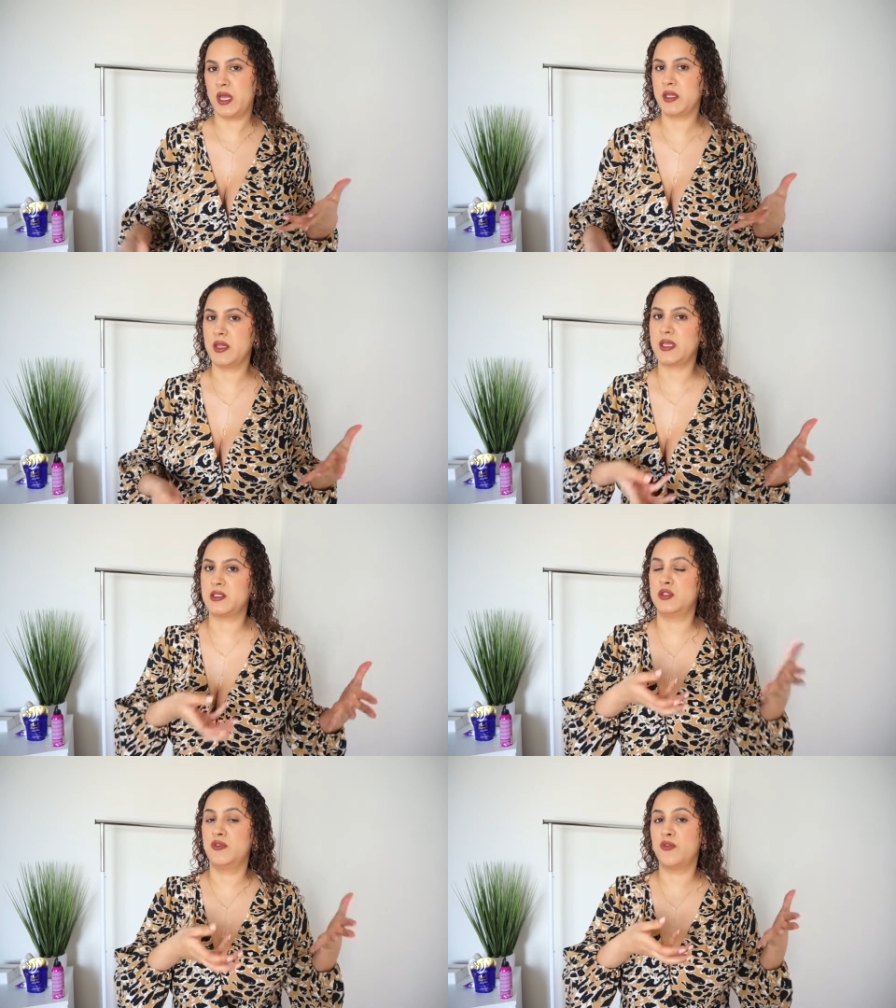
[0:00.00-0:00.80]
I like
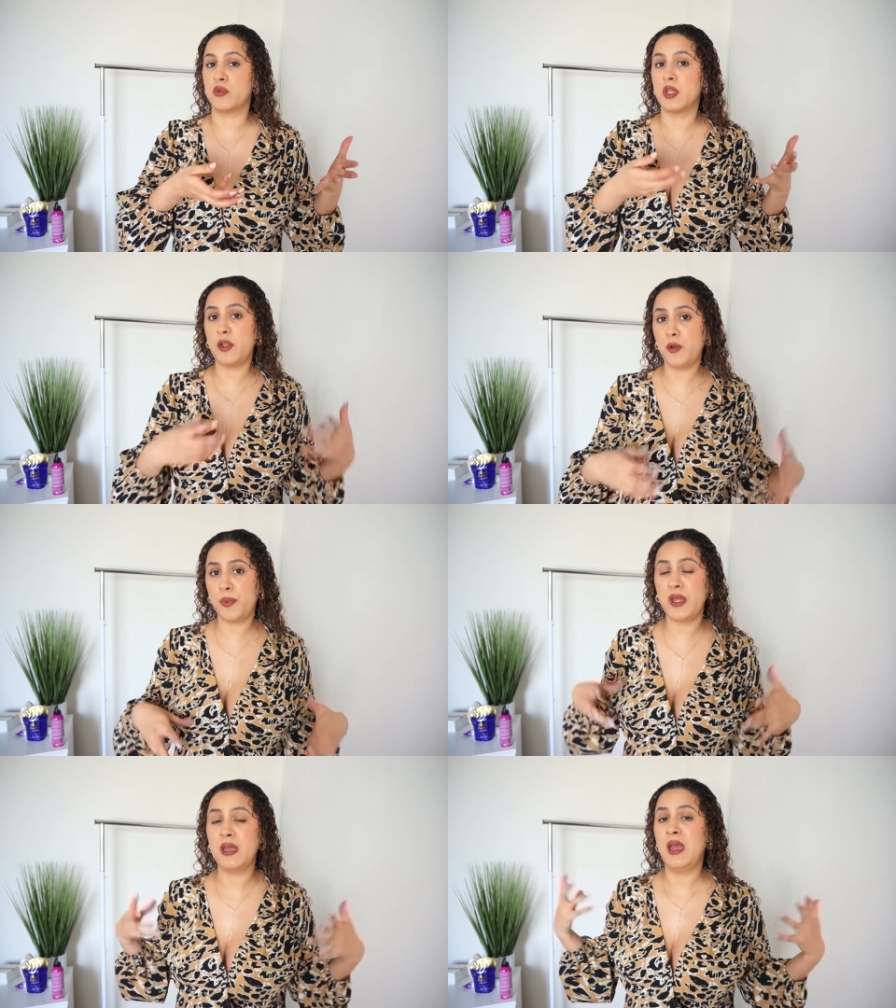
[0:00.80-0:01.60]
to diffuse a little
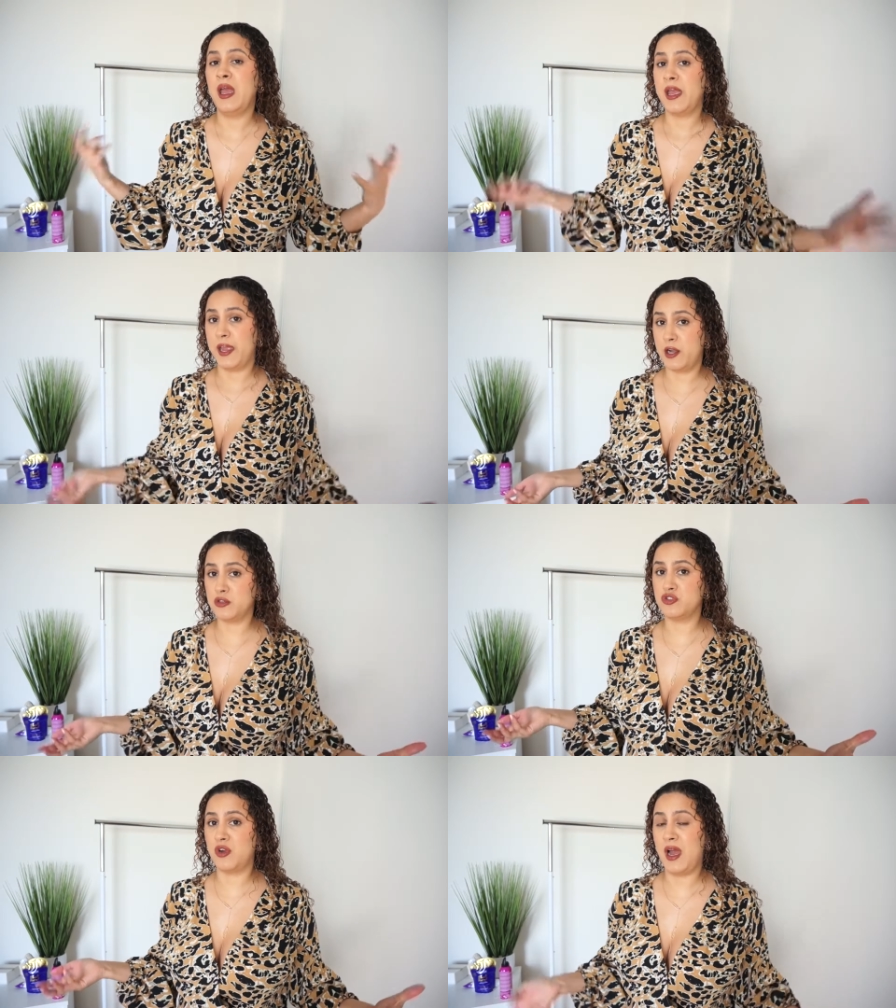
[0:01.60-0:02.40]
bit, air
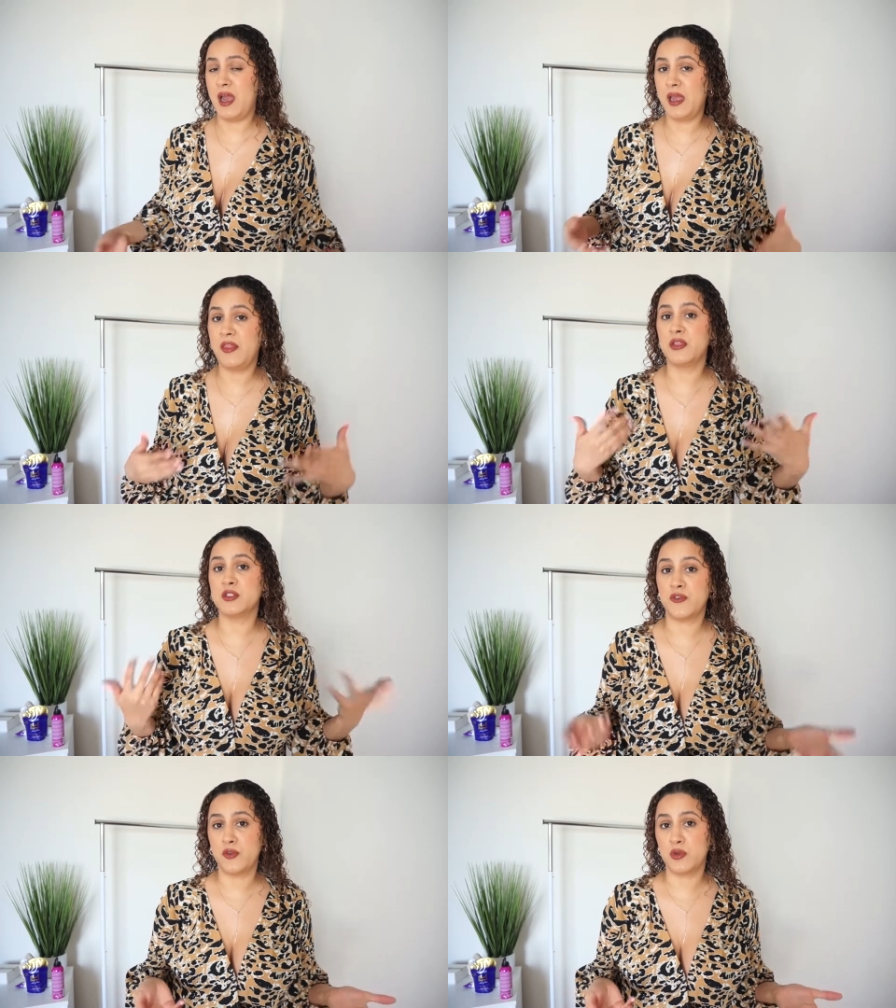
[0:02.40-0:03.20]
dry, and then
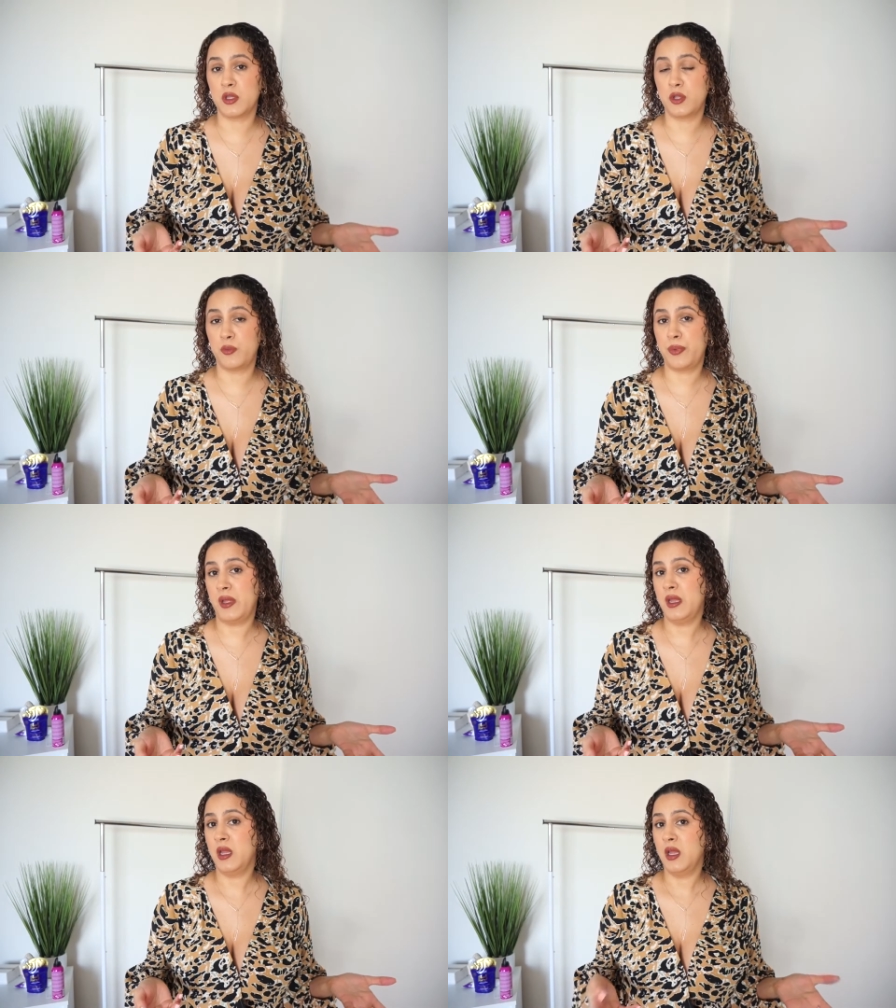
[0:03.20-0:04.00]
diffuse a little
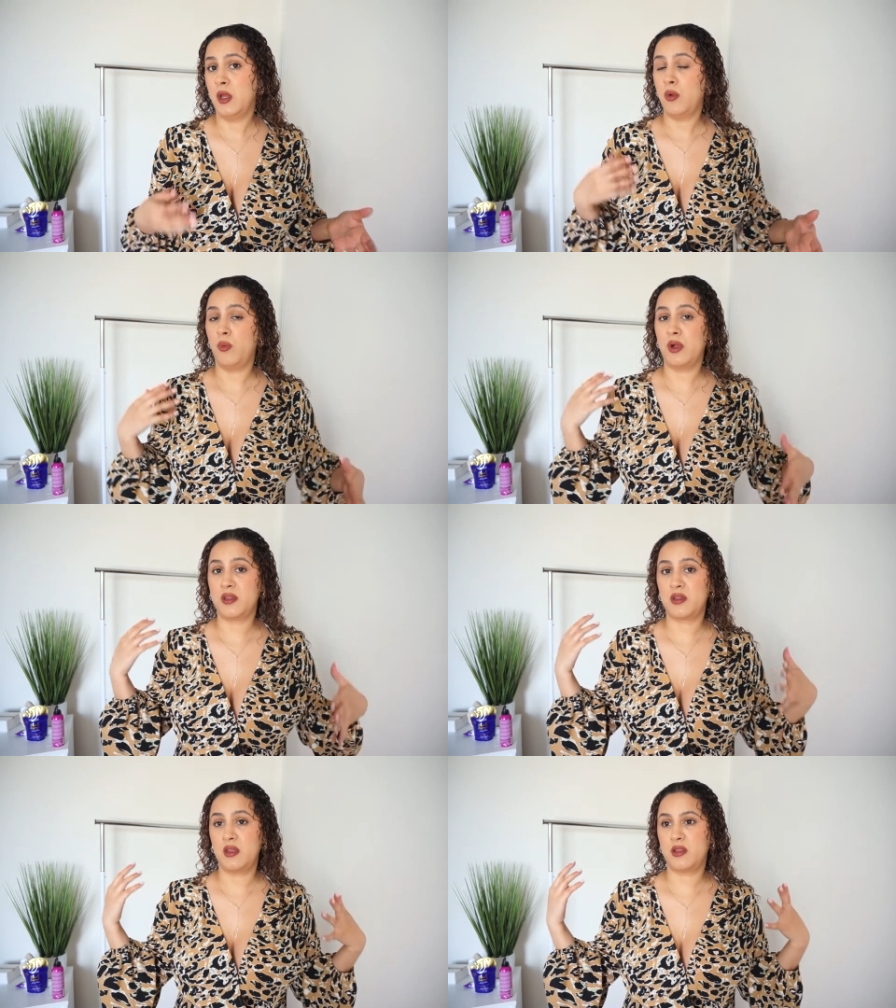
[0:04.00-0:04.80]
bit
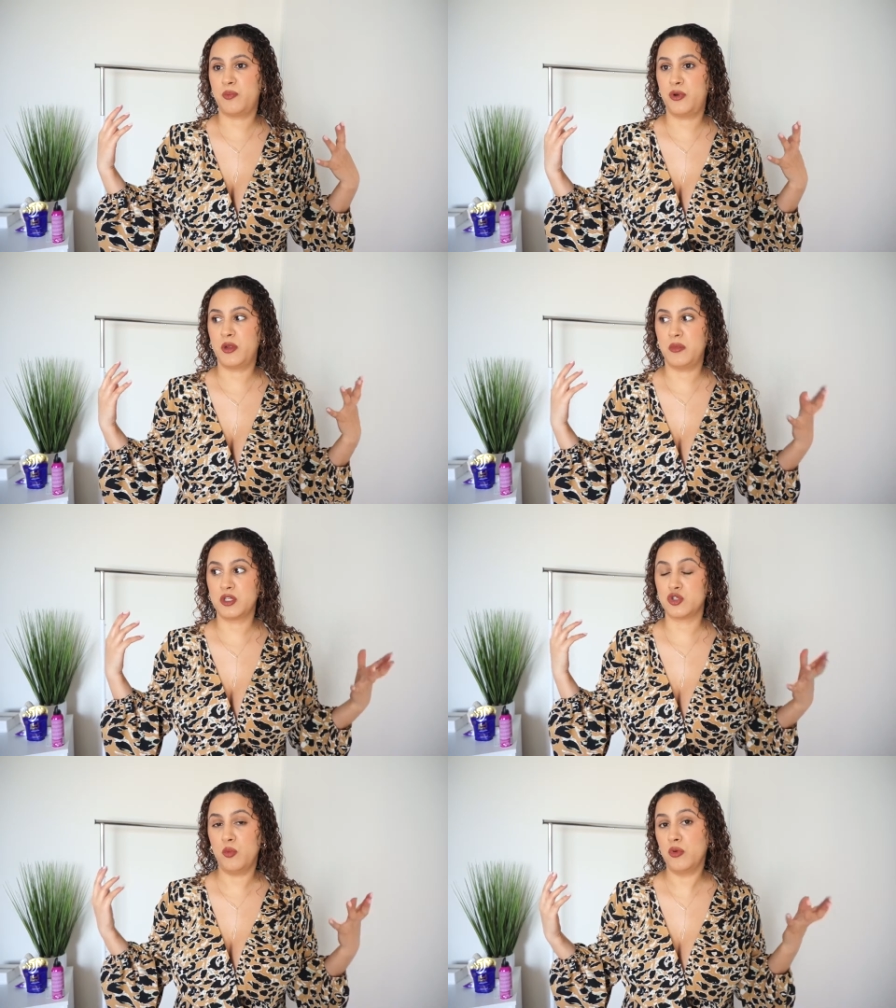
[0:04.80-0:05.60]
once it's pretty
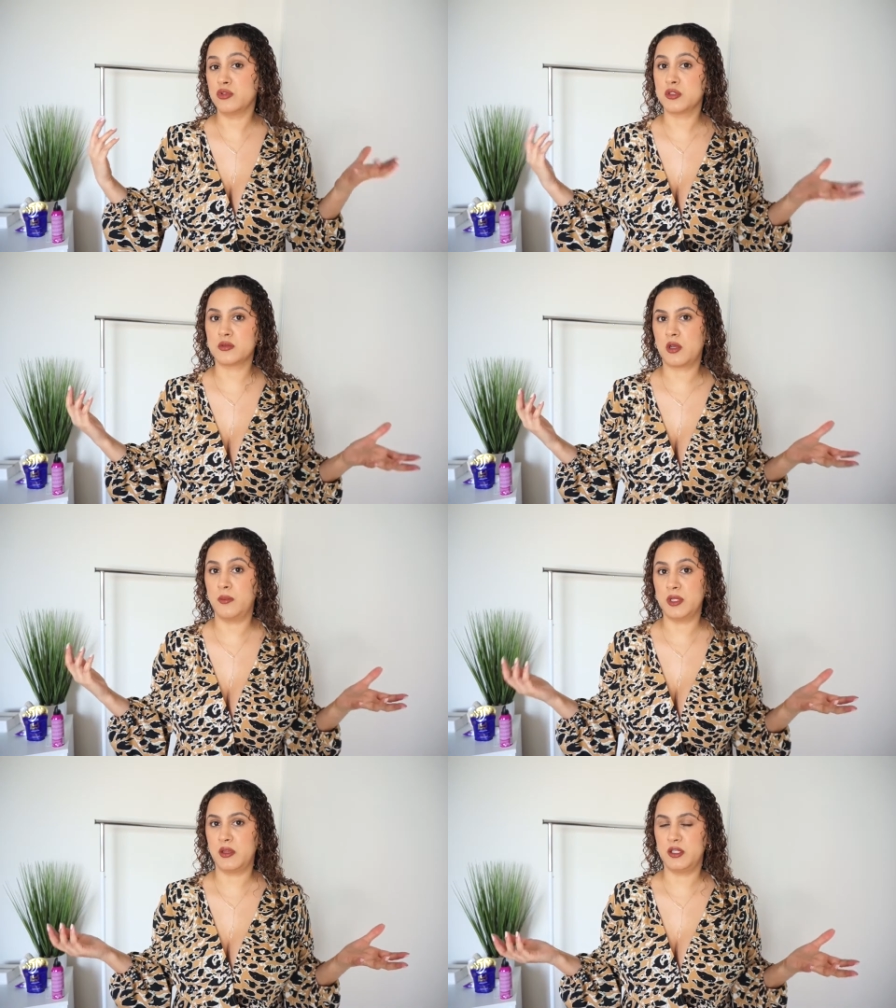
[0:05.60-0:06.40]
much almost
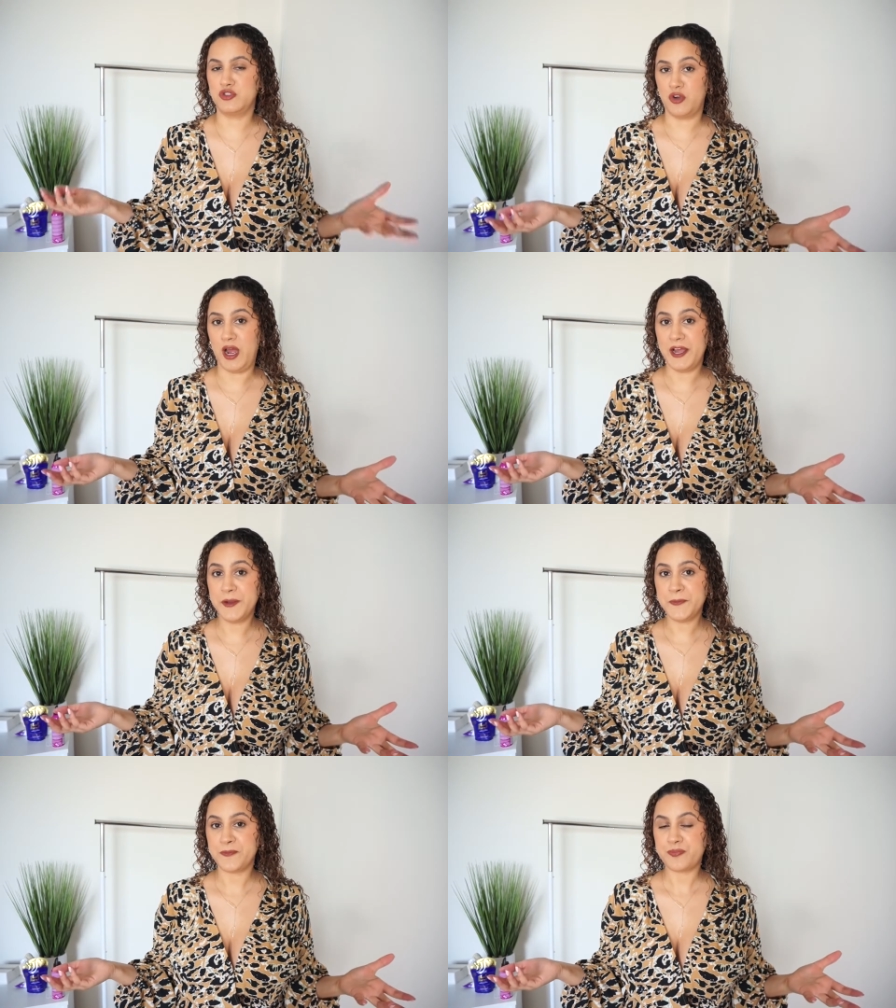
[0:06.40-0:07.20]
completely dry.